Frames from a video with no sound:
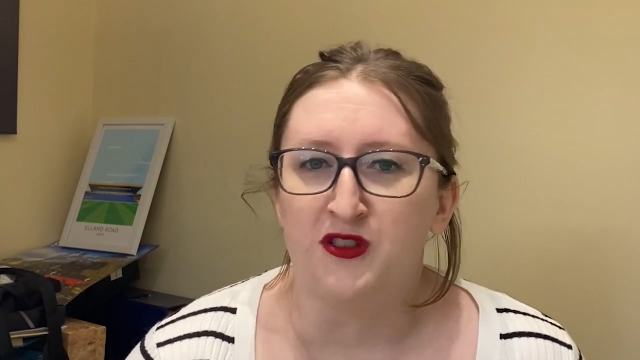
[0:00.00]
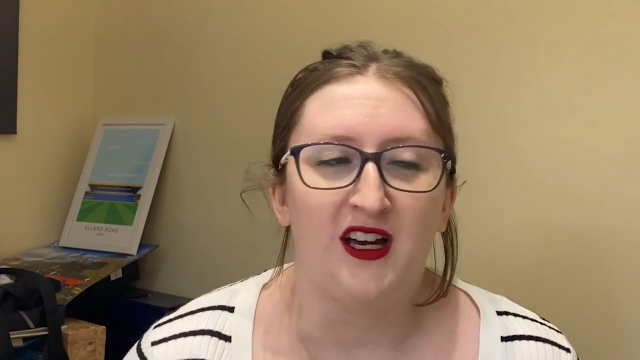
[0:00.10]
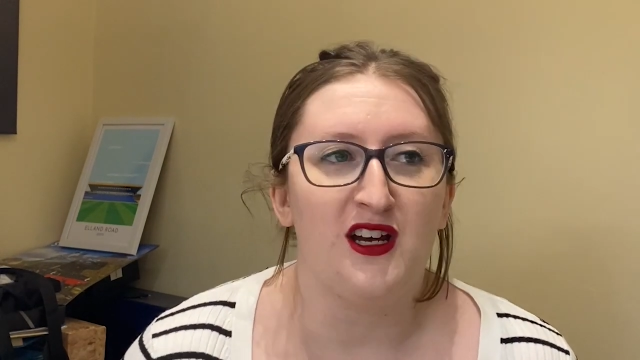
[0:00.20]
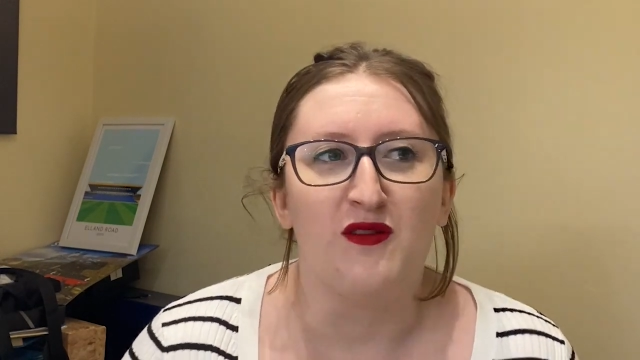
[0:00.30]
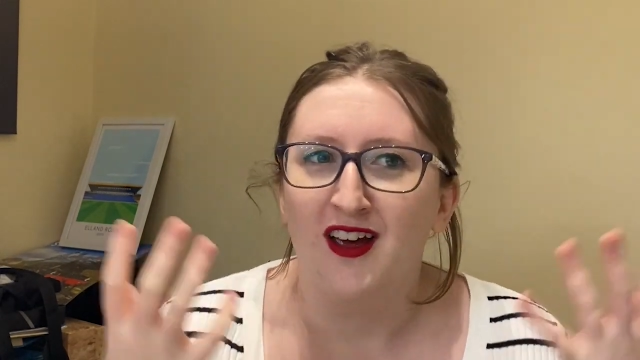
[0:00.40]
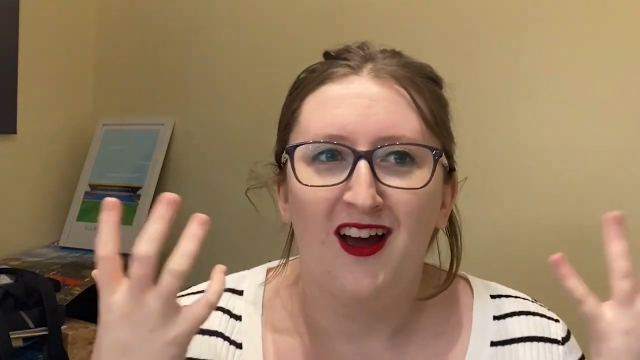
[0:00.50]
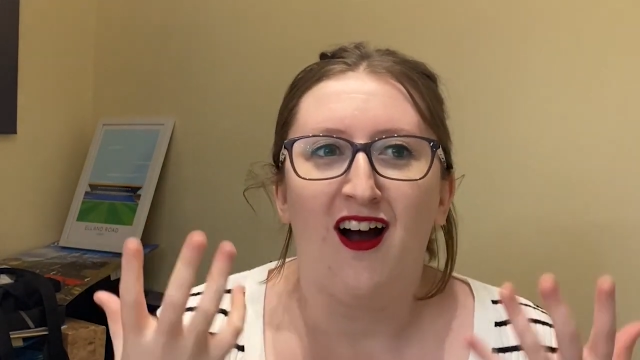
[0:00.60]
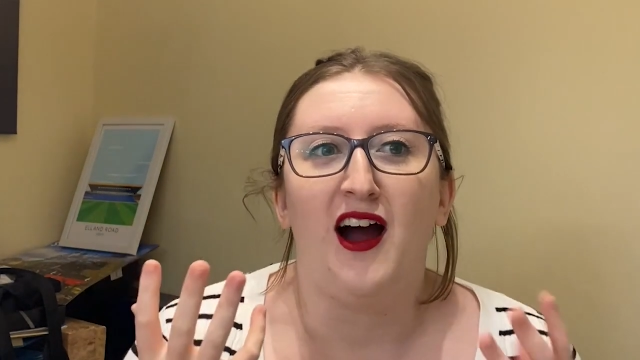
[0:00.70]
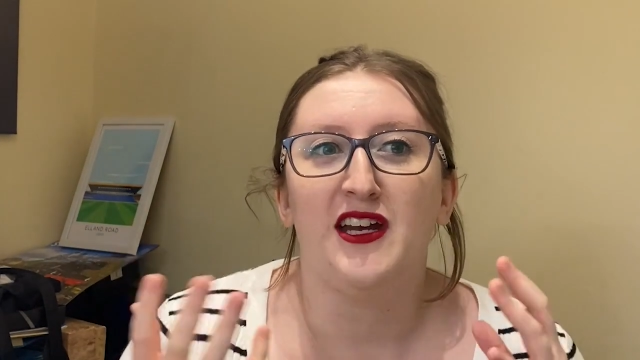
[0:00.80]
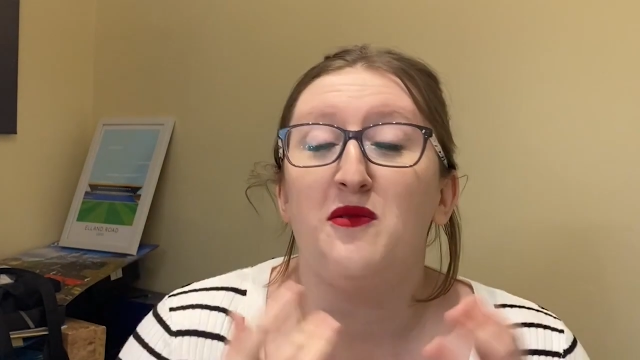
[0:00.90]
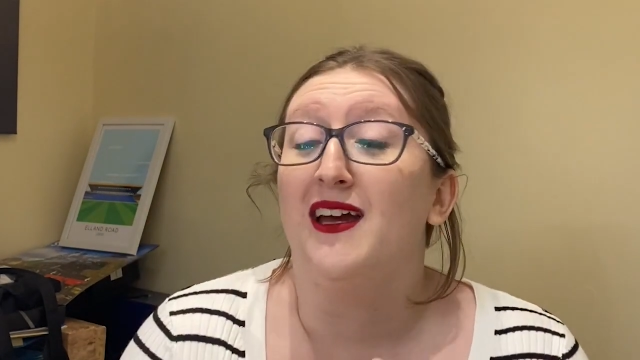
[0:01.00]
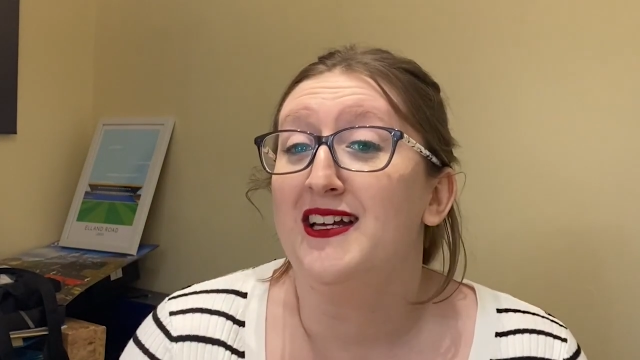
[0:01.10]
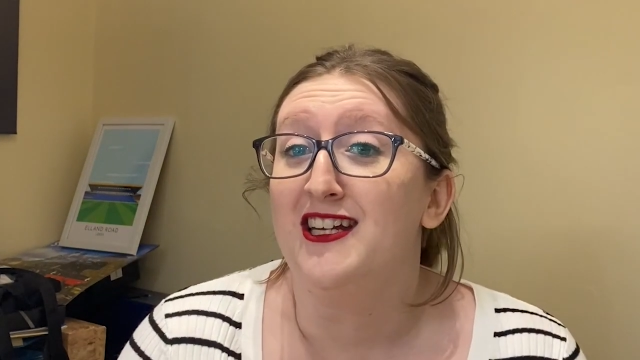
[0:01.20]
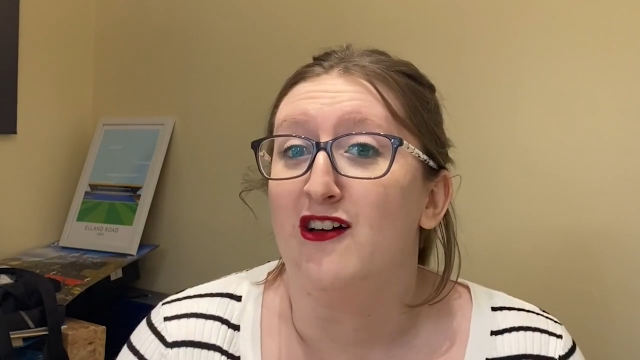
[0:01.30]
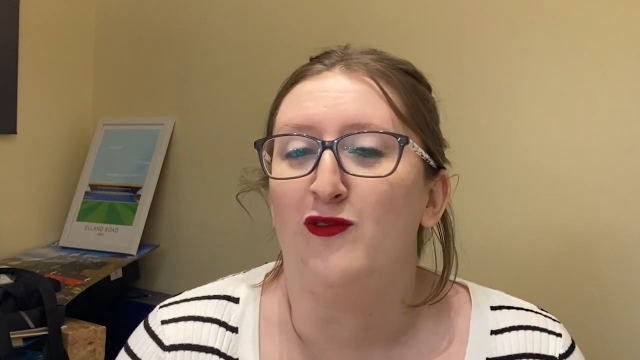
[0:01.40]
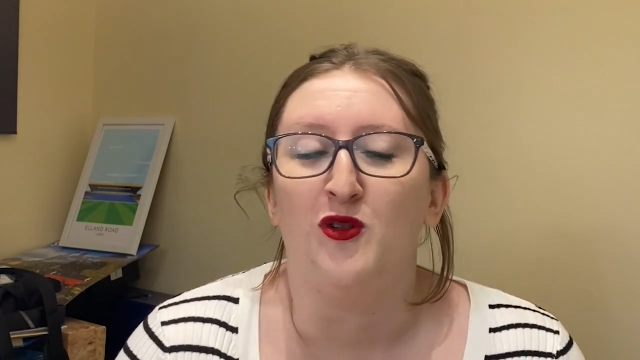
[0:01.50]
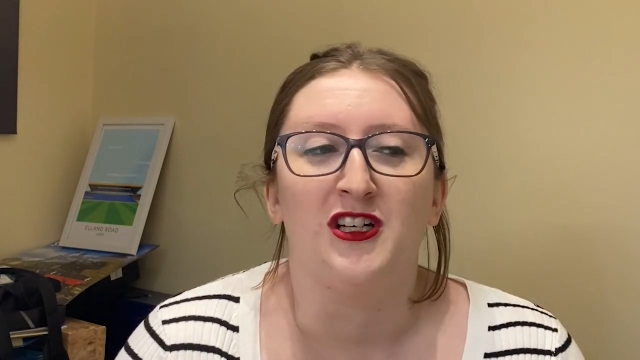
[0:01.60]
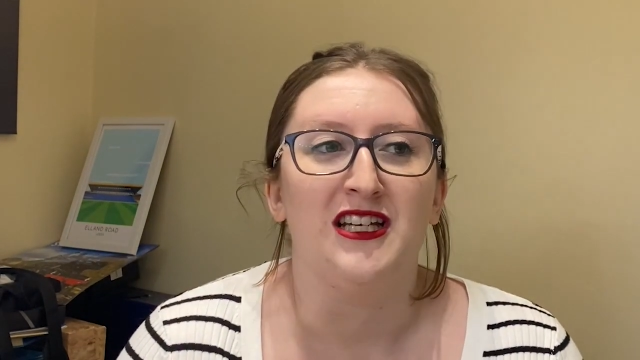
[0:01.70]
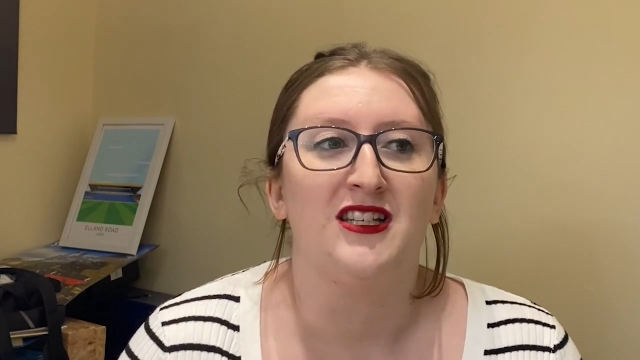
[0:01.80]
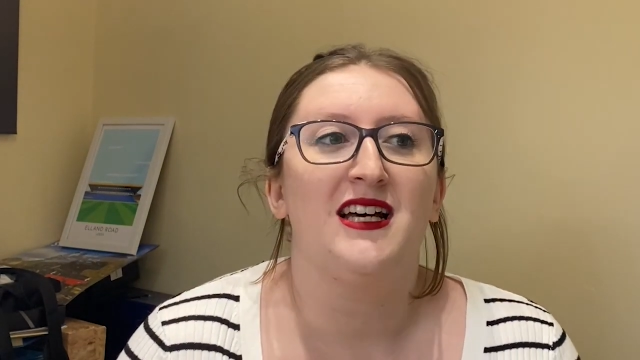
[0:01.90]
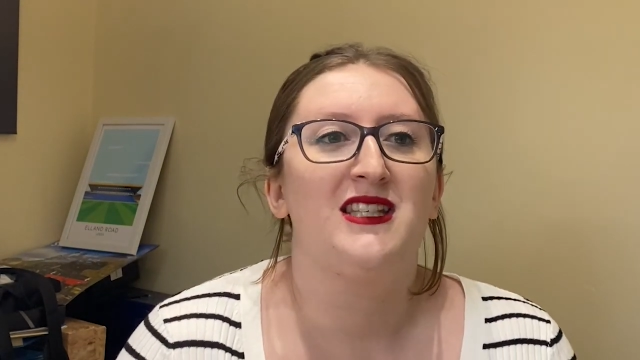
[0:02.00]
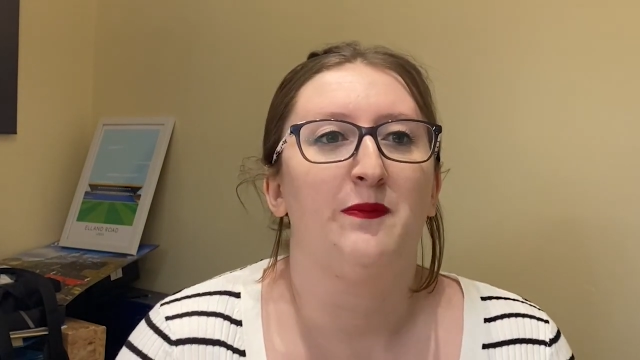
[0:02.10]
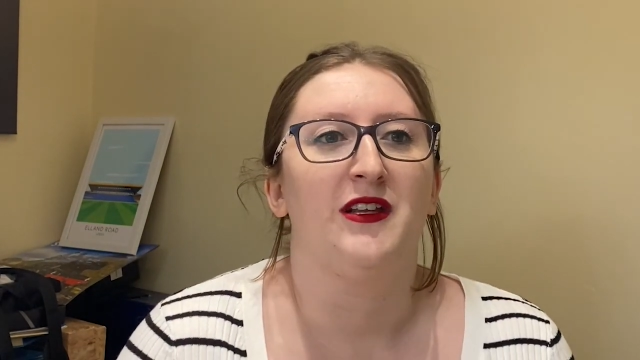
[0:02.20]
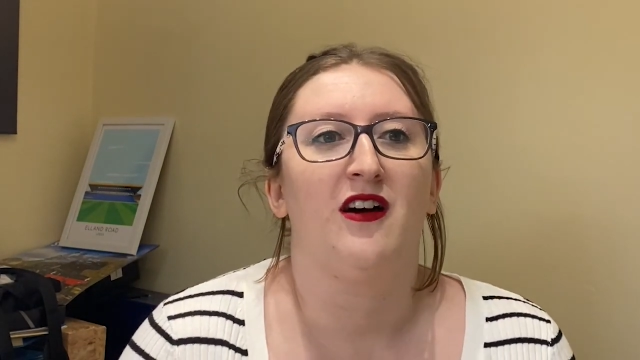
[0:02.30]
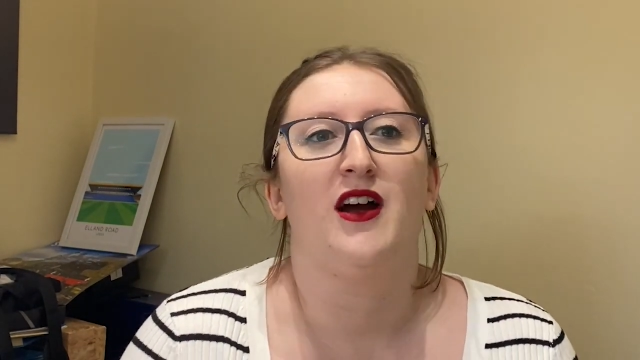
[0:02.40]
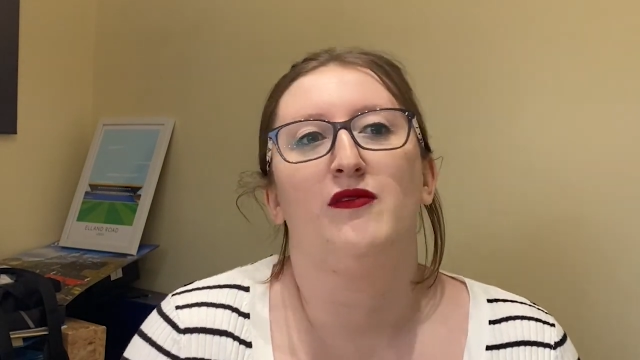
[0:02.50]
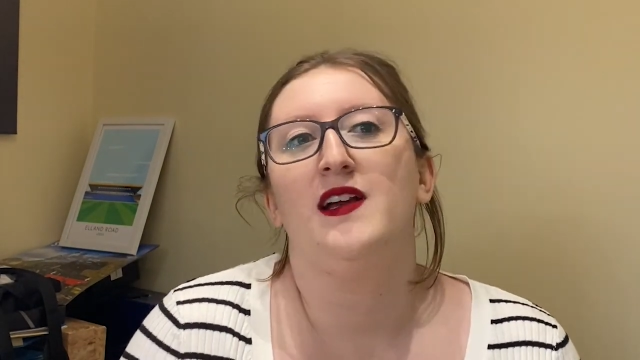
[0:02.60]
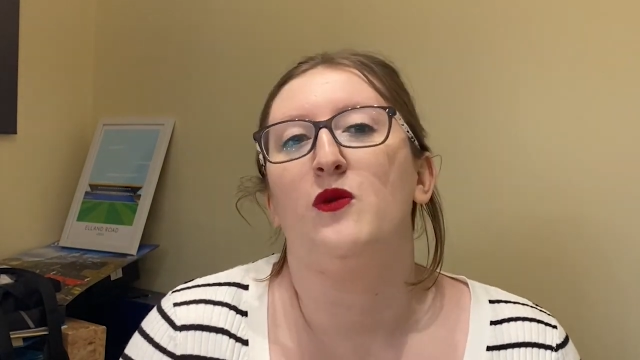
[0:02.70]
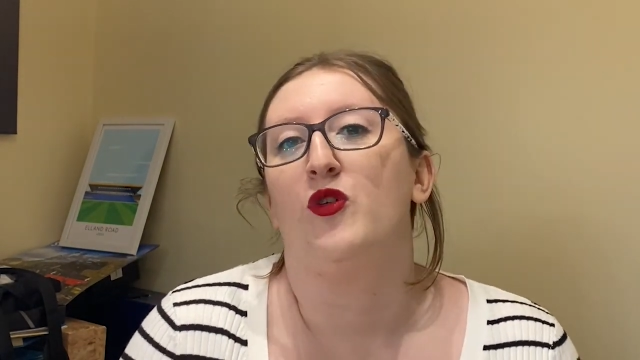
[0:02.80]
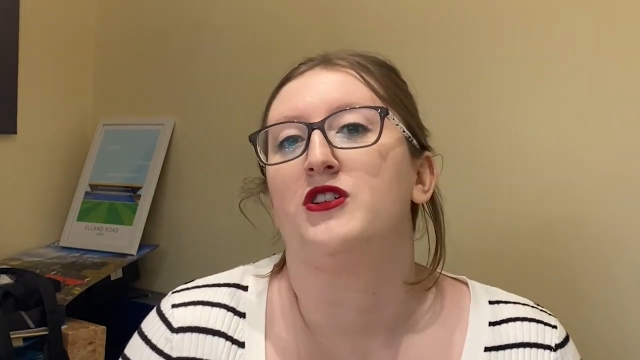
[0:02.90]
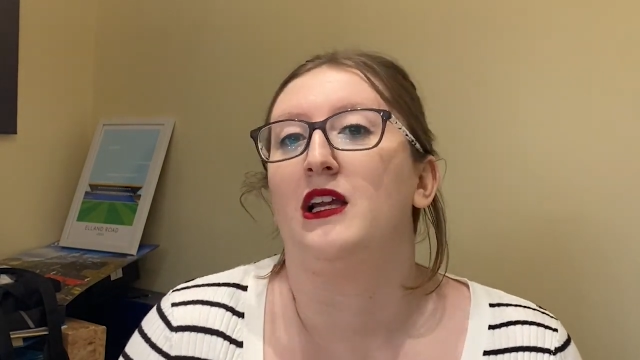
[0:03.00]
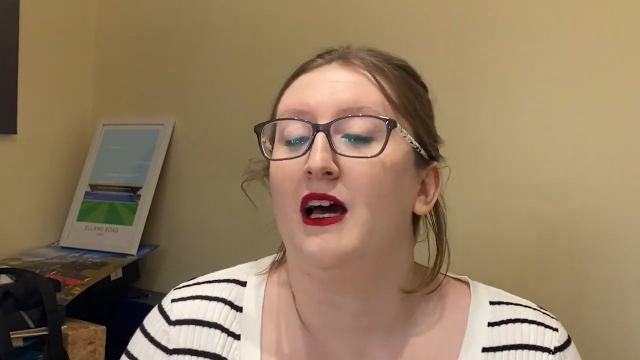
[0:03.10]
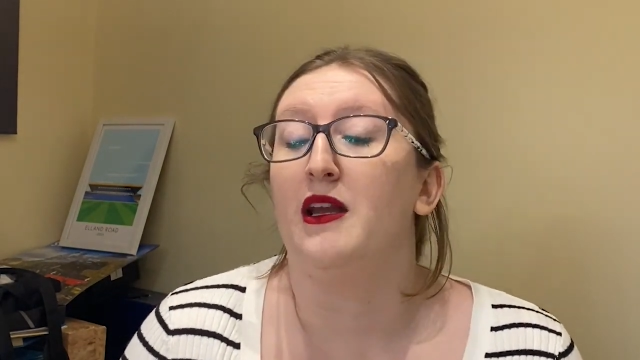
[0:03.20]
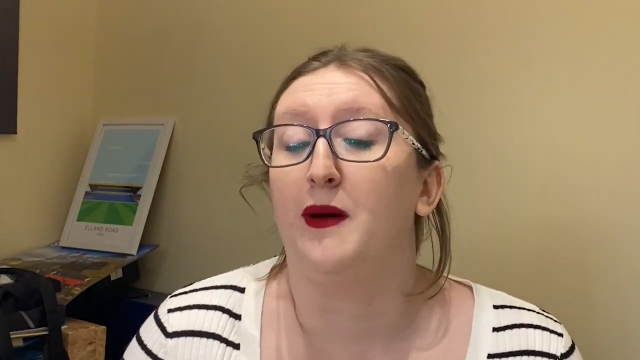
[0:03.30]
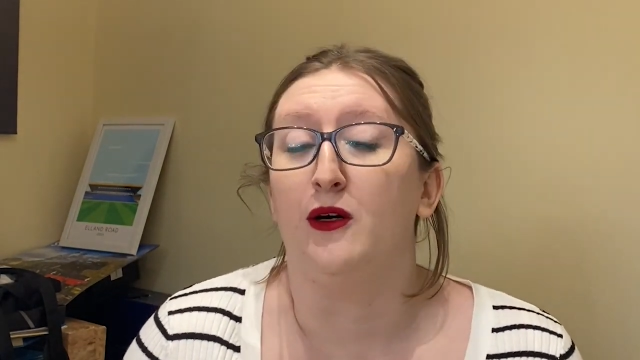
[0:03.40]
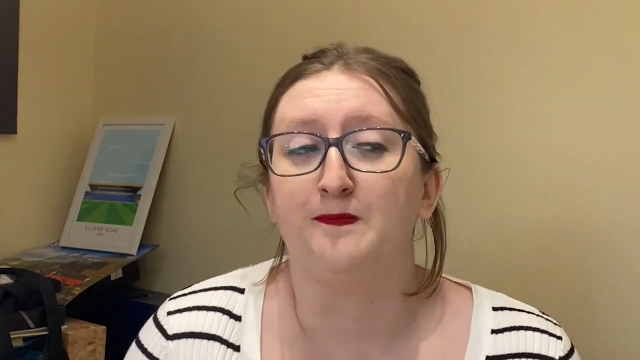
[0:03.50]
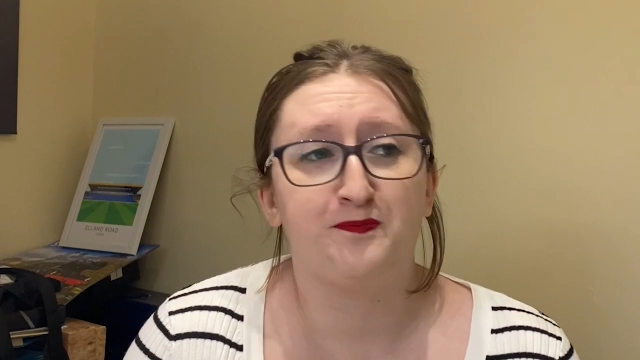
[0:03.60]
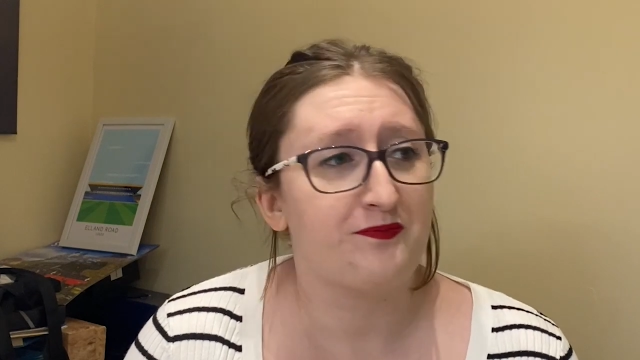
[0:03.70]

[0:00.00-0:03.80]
I don't, I don't get it, unfortunately. So that's something that I really want to learn about